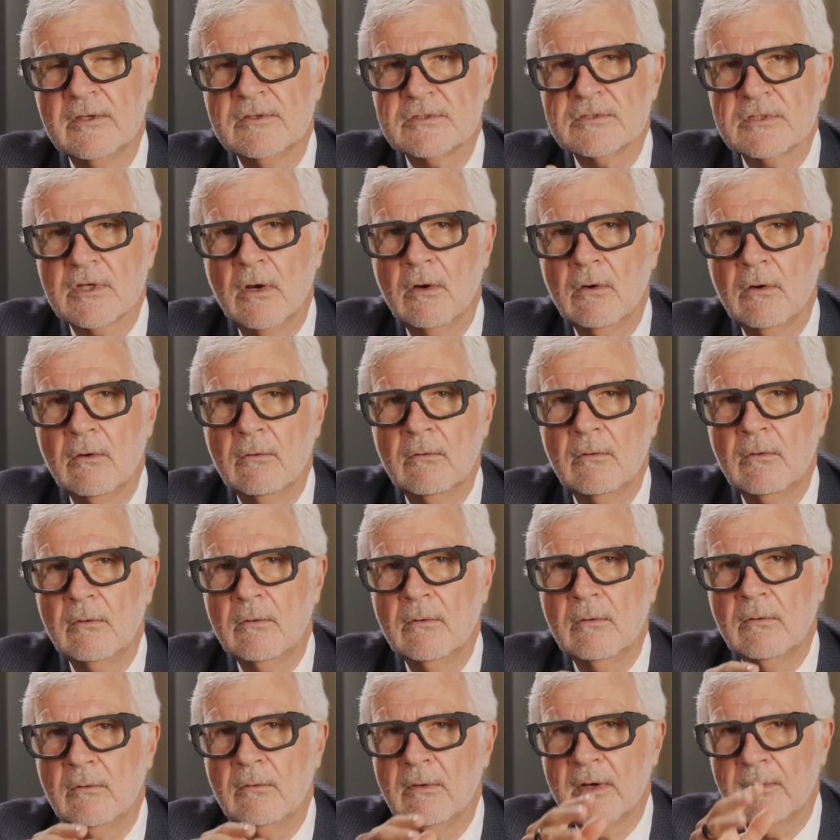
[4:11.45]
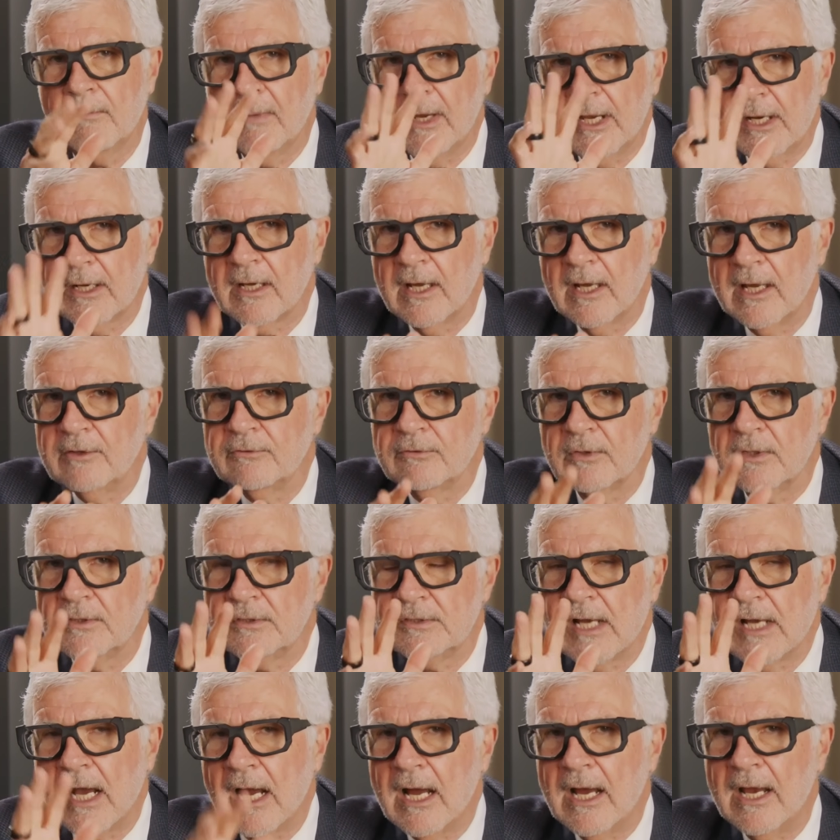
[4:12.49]
So when a mitochondria
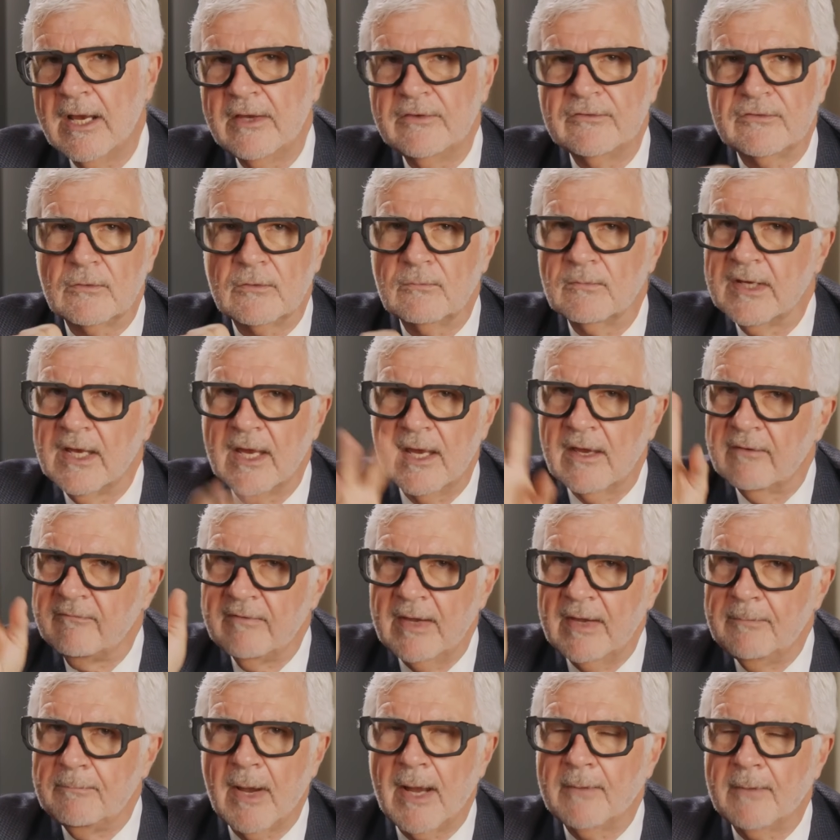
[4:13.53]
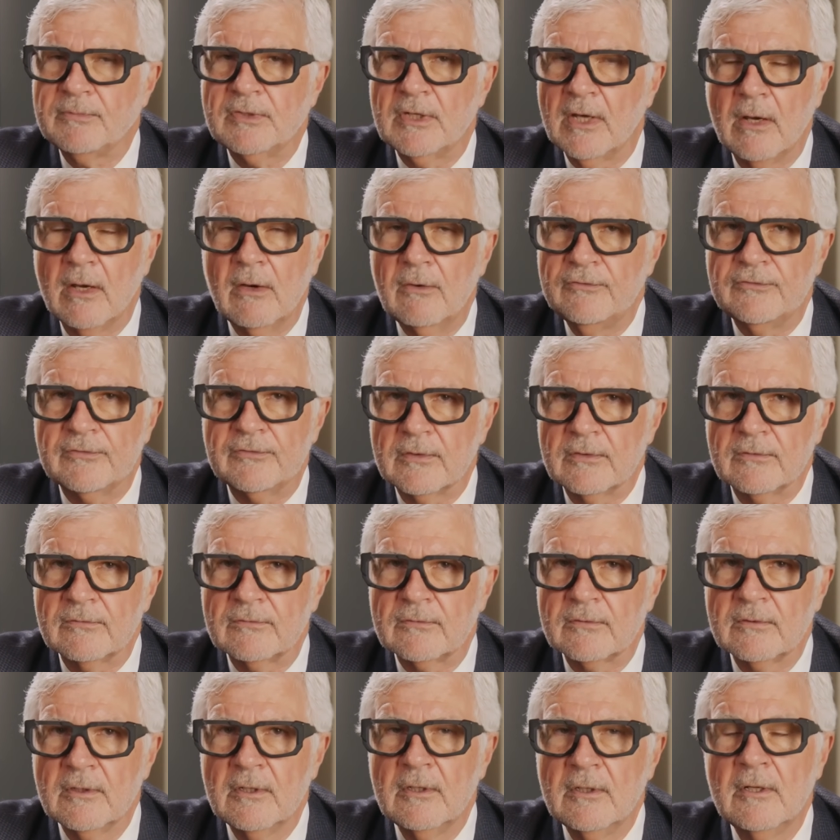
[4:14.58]
dies and we have
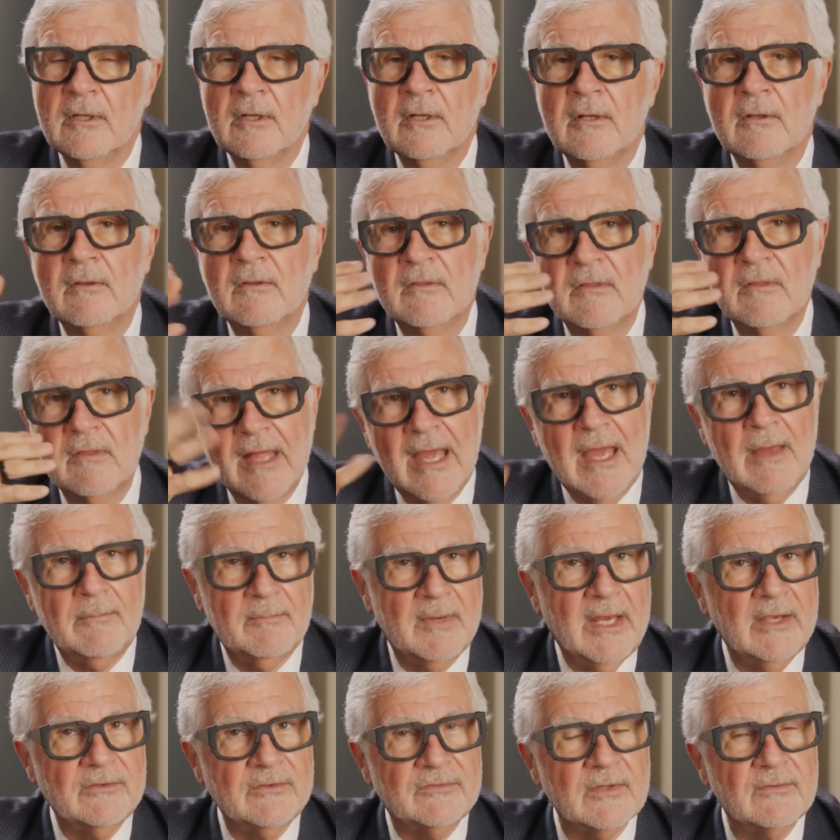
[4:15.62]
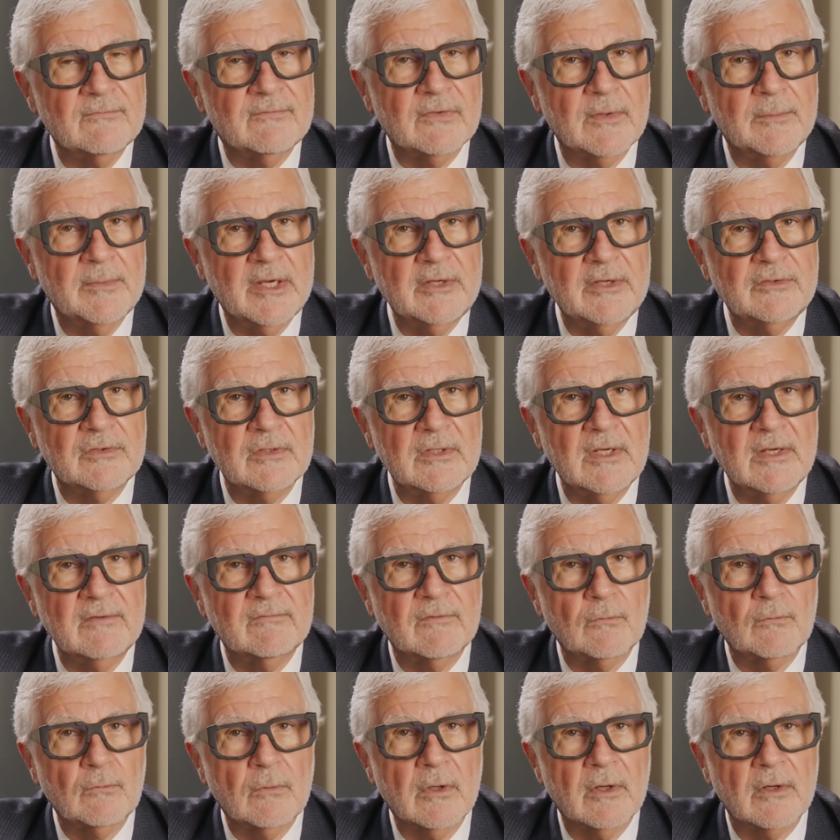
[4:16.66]
apoptosis, that makes inflammation
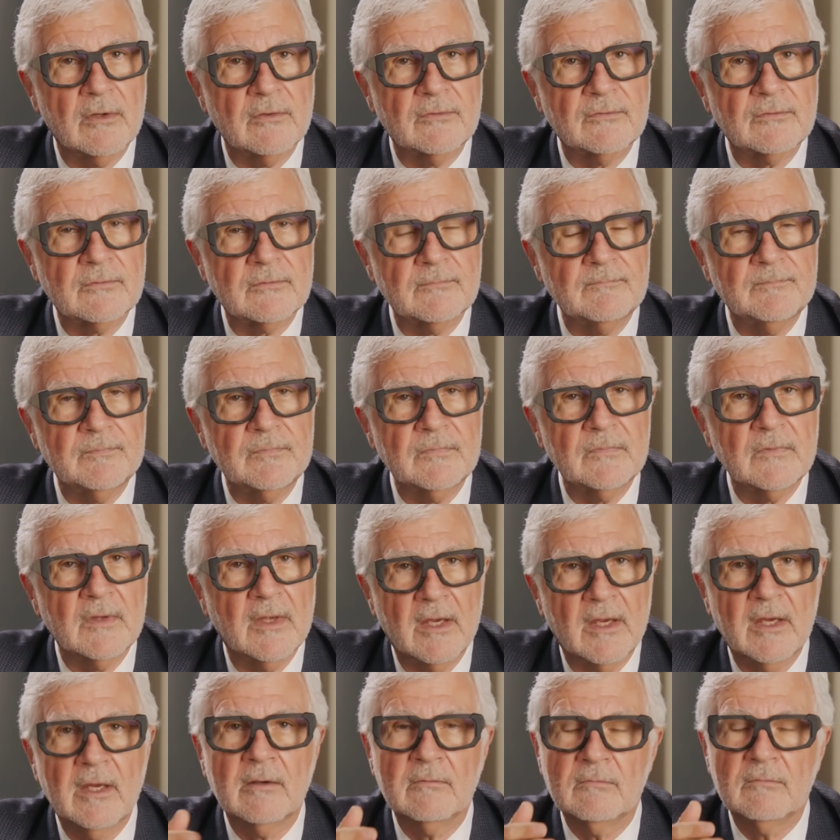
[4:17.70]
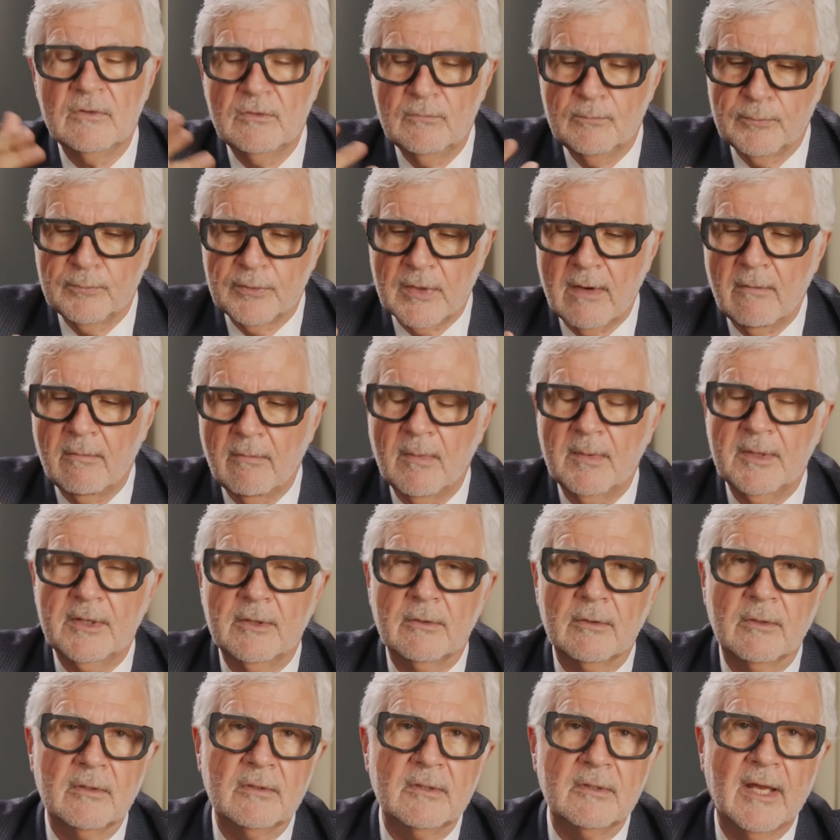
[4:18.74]
even worse. And you've probably
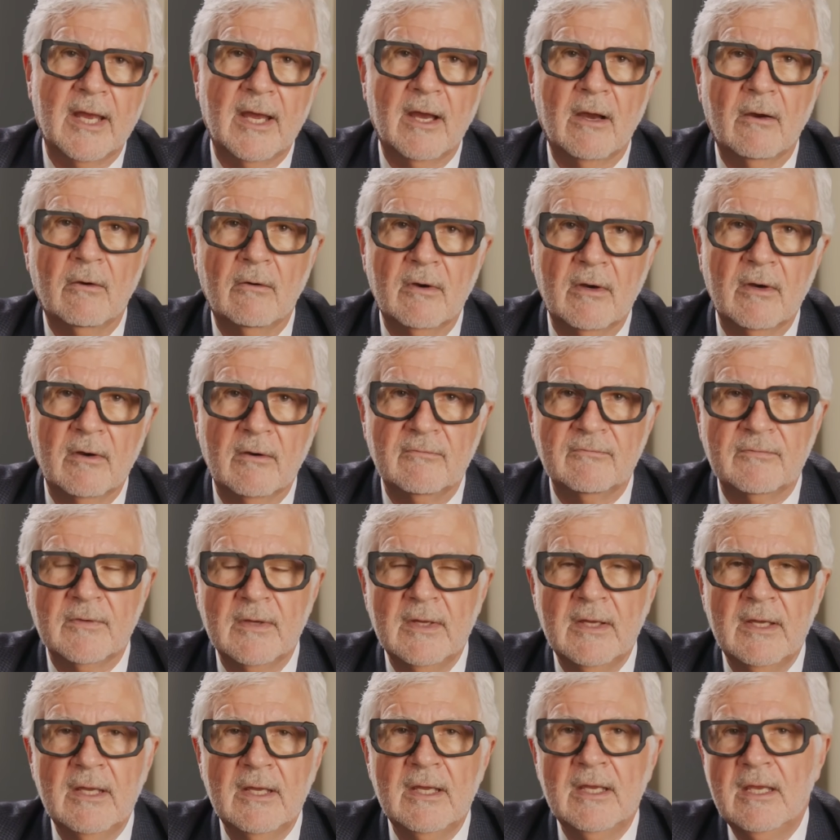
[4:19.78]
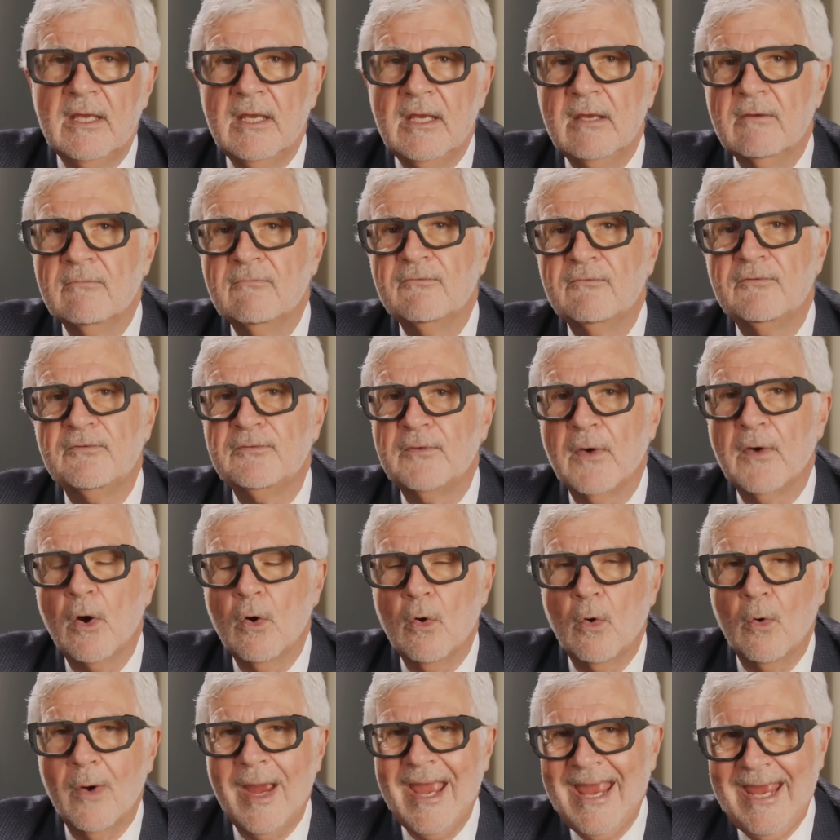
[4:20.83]
heard now of
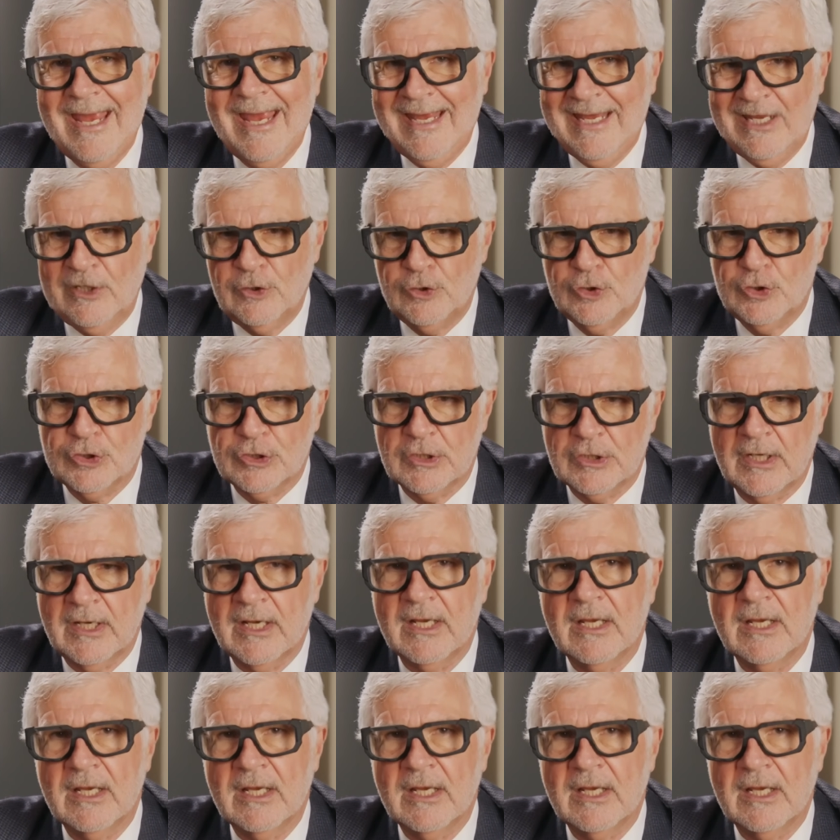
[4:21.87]
inflammaging,